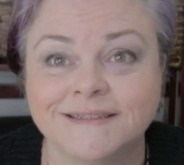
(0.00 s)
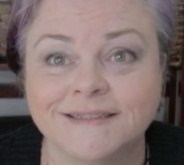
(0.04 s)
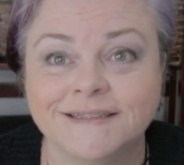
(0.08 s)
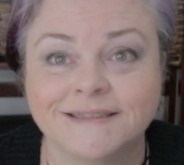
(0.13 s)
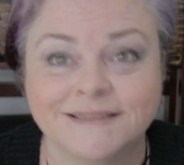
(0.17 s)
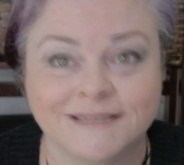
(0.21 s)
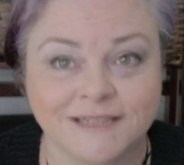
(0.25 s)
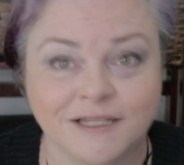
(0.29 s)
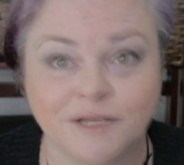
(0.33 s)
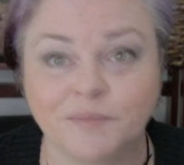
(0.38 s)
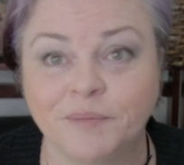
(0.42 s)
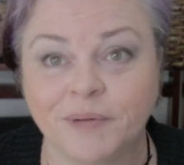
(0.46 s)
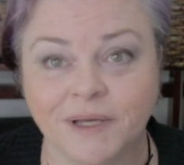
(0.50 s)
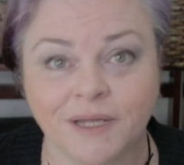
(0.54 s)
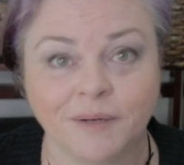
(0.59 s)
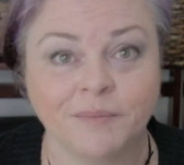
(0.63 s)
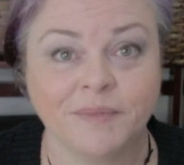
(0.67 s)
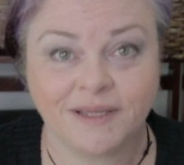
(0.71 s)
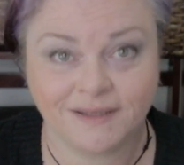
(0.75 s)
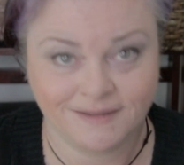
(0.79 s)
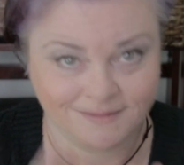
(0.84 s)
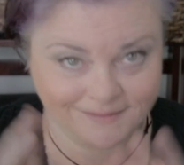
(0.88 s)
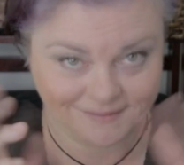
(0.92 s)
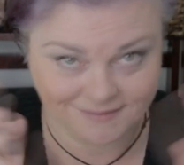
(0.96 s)
is the
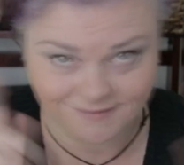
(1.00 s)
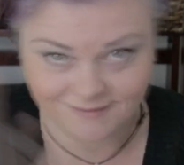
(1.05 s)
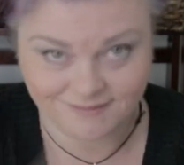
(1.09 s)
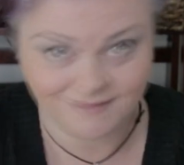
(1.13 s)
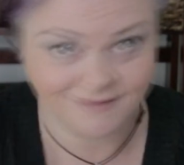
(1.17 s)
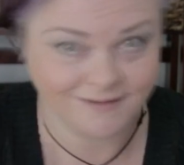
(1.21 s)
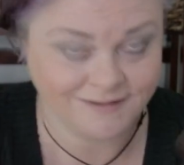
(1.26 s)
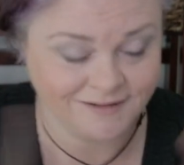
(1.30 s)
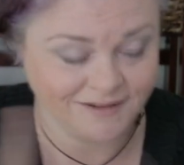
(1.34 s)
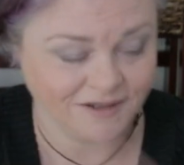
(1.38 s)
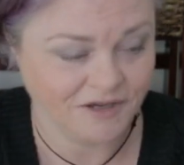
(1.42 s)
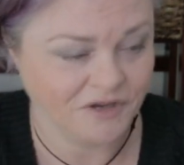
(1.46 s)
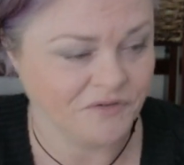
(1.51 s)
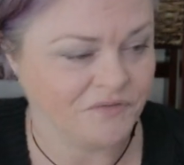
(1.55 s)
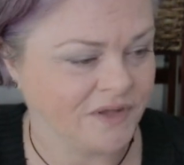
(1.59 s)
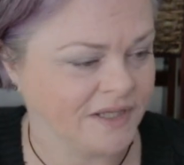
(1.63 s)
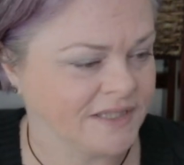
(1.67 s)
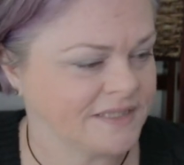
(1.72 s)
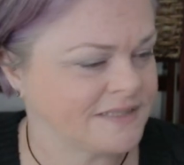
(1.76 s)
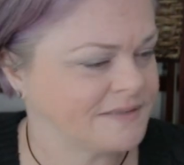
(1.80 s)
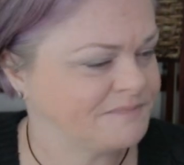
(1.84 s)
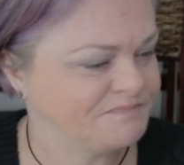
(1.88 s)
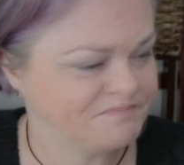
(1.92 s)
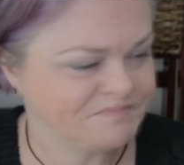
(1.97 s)
epitome of
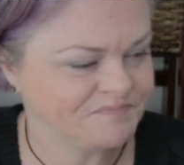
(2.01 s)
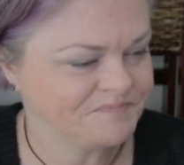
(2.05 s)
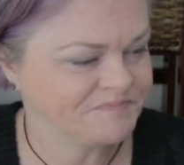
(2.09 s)
this.